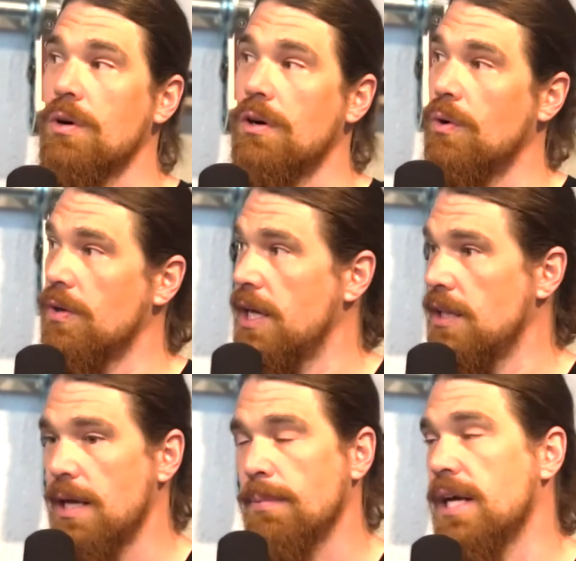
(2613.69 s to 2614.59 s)
or they
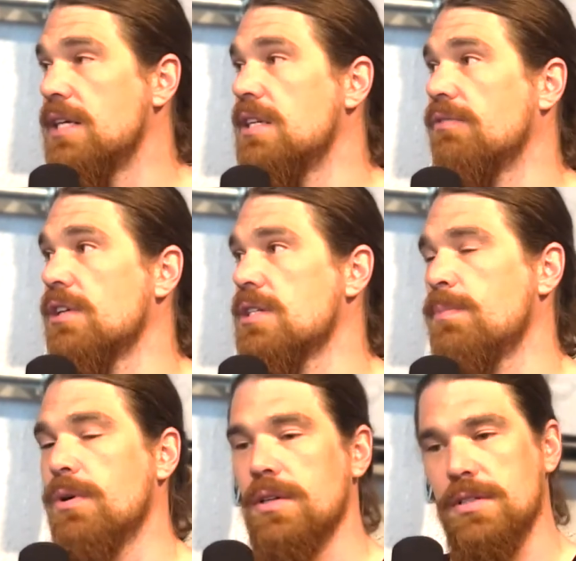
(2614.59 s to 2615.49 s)
play a different sport.